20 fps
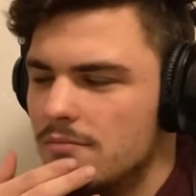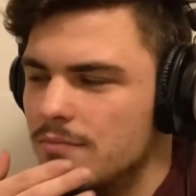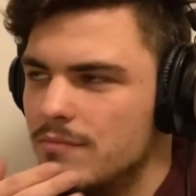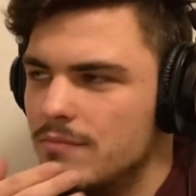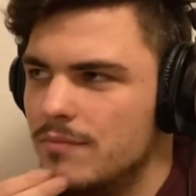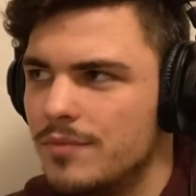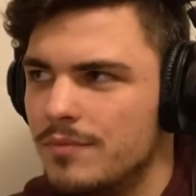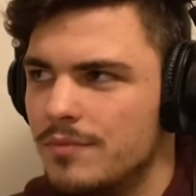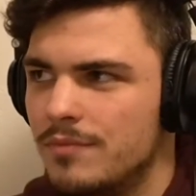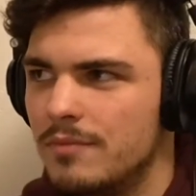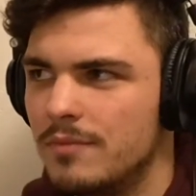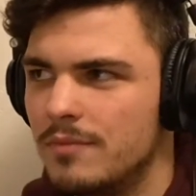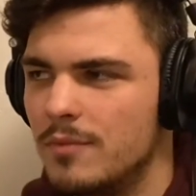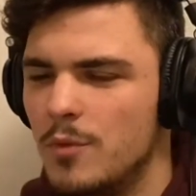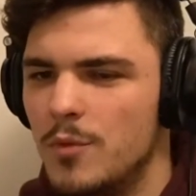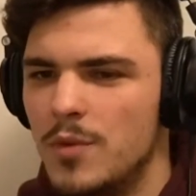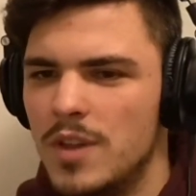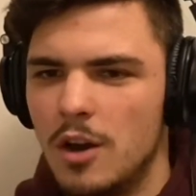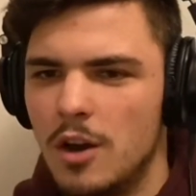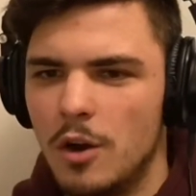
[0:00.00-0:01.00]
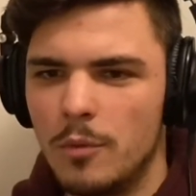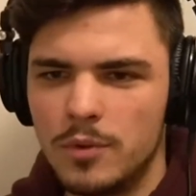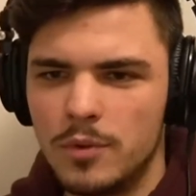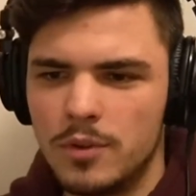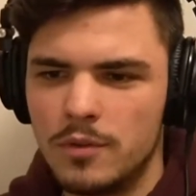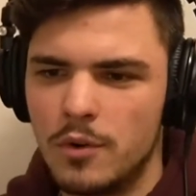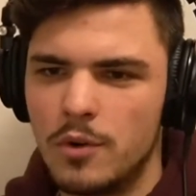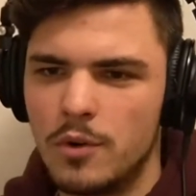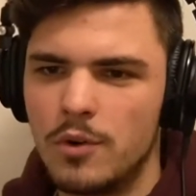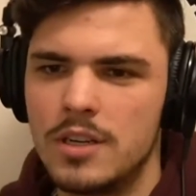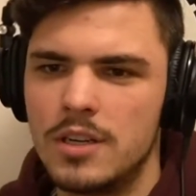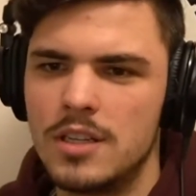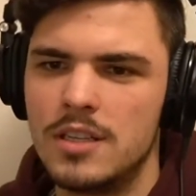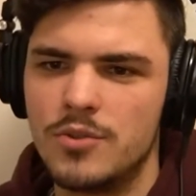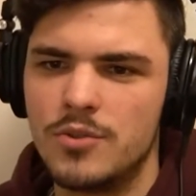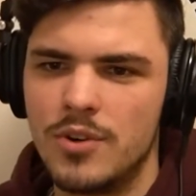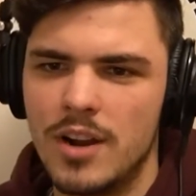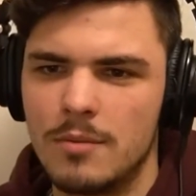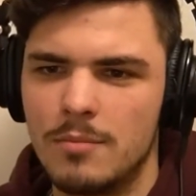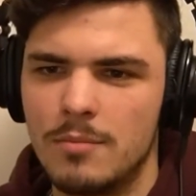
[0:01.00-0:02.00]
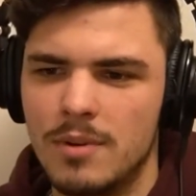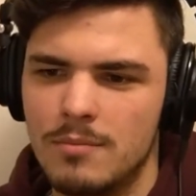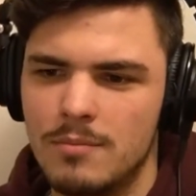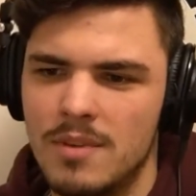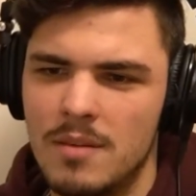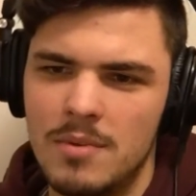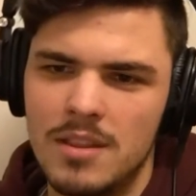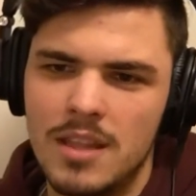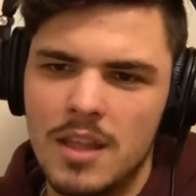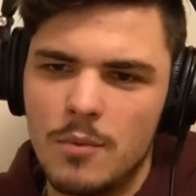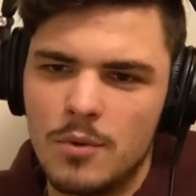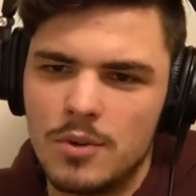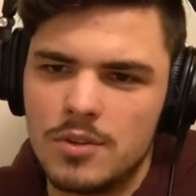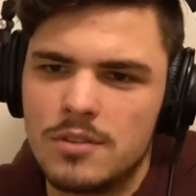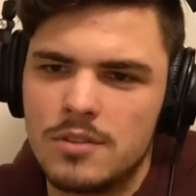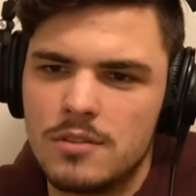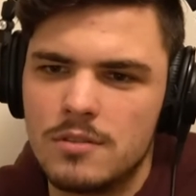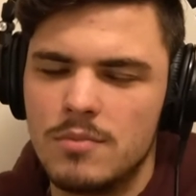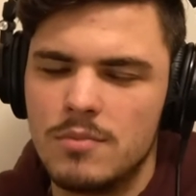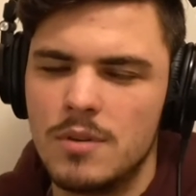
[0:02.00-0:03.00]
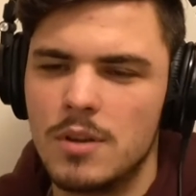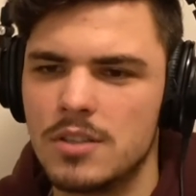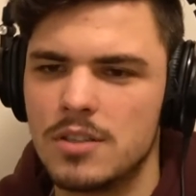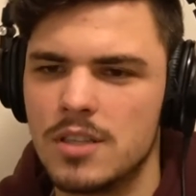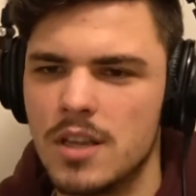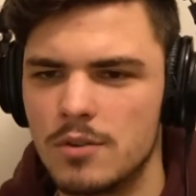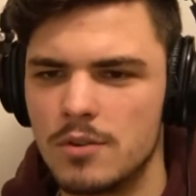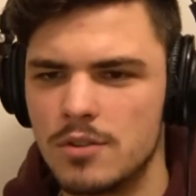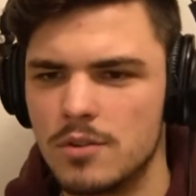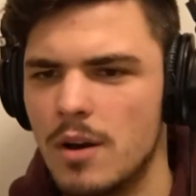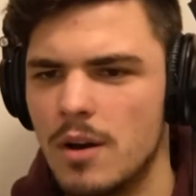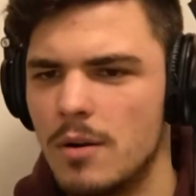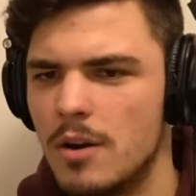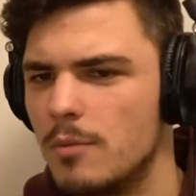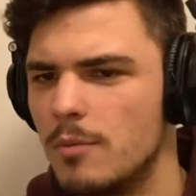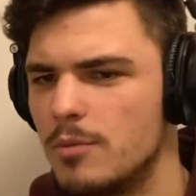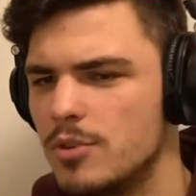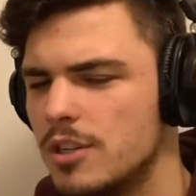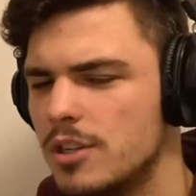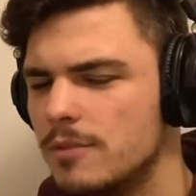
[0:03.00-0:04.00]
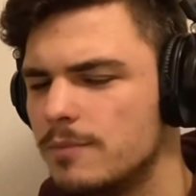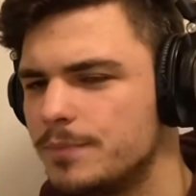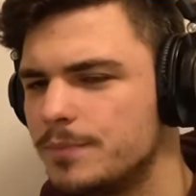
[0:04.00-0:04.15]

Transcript: We opt for this React, but maybe that was because there was no other option.